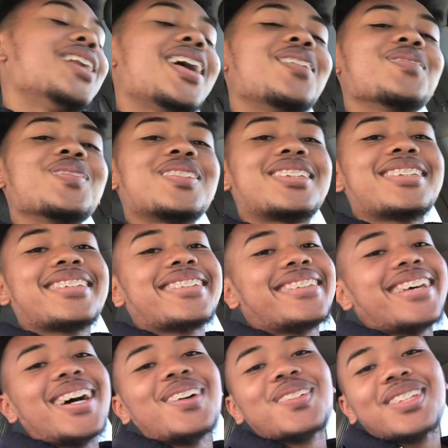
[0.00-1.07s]
that
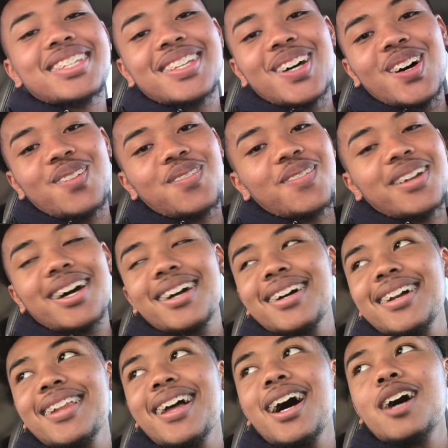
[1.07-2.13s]
was that was tough. I'm not
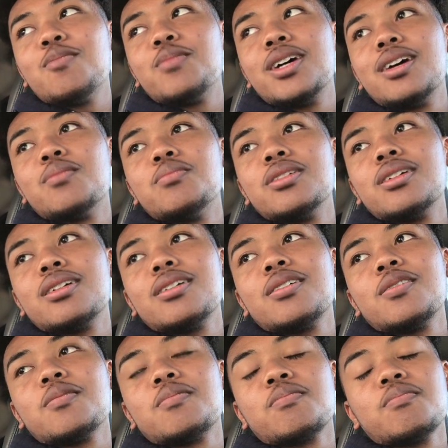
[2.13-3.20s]
gonna lie, man. But
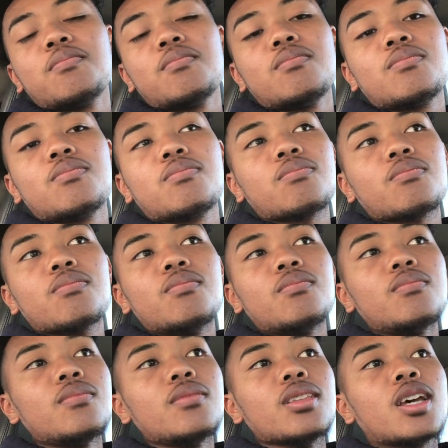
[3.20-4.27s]
um,
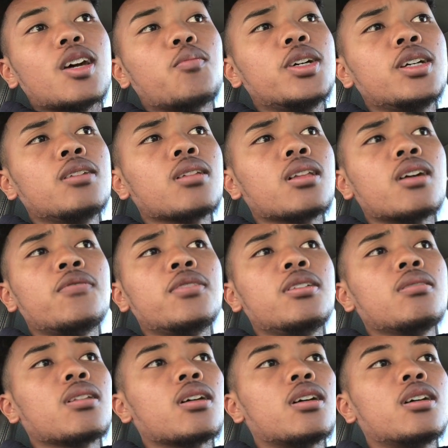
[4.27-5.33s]
I mean, you live and
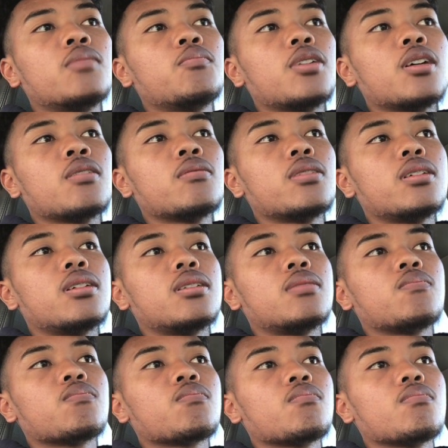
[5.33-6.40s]
you learn, bro, and
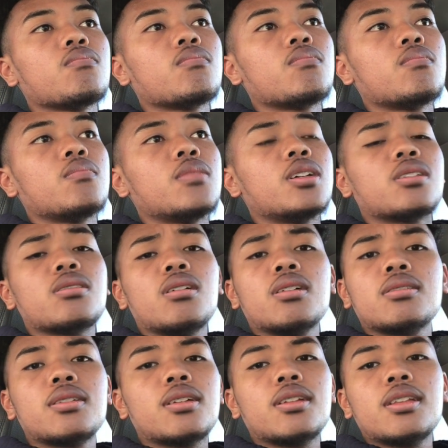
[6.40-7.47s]
it's
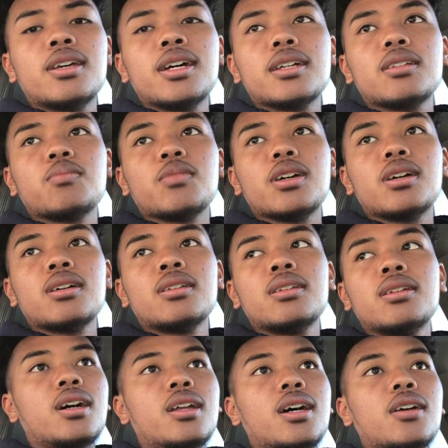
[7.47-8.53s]
on to the next, man.
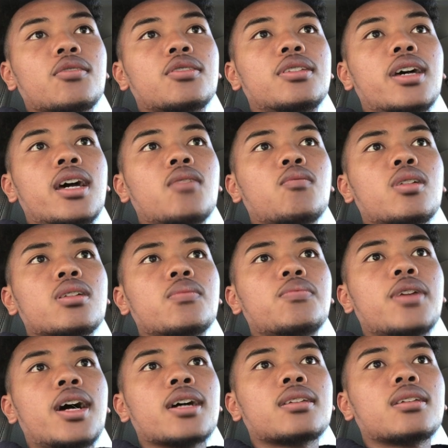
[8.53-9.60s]
Yeah, that was day one of
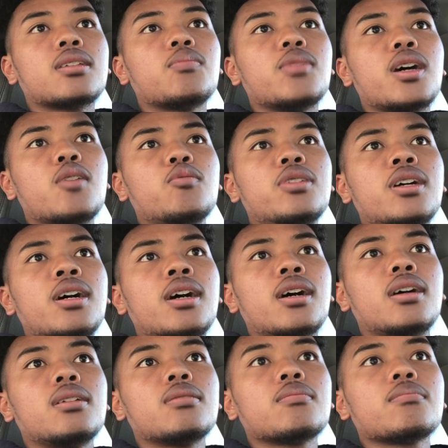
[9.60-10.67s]
practice, man. We
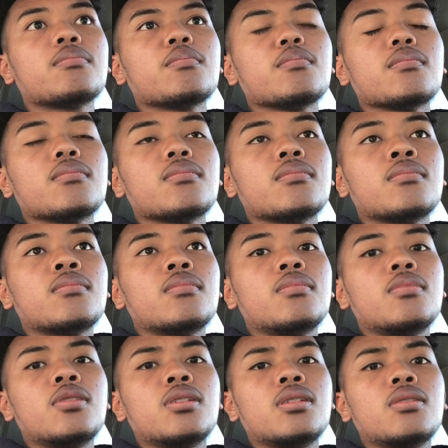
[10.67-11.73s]
had
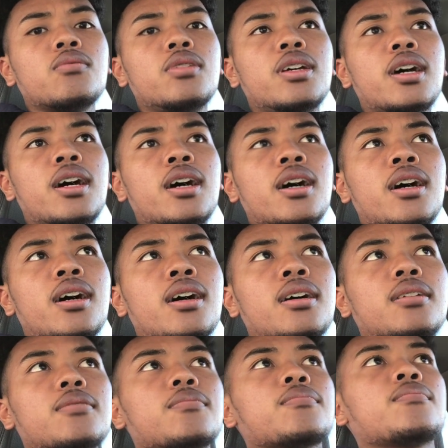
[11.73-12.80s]
we
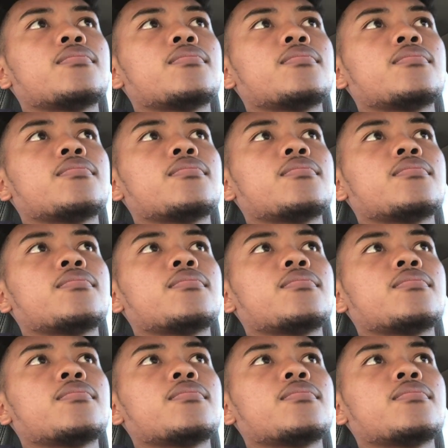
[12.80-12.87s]
had